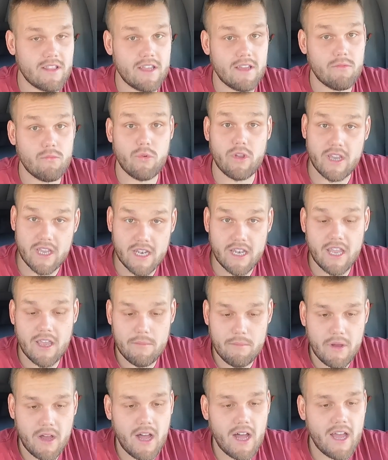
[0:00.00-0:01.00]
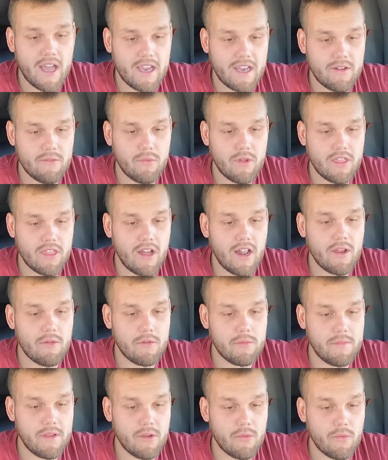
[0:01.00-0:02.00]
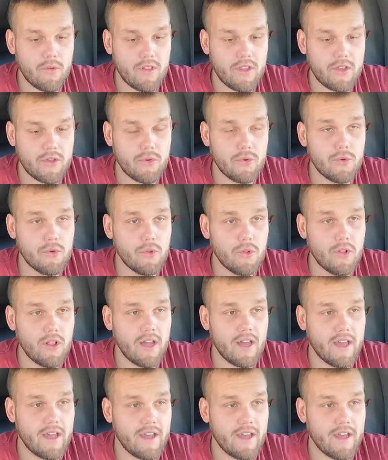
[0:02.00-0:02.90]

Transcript: that we could get behind. We thought it would be a really cool,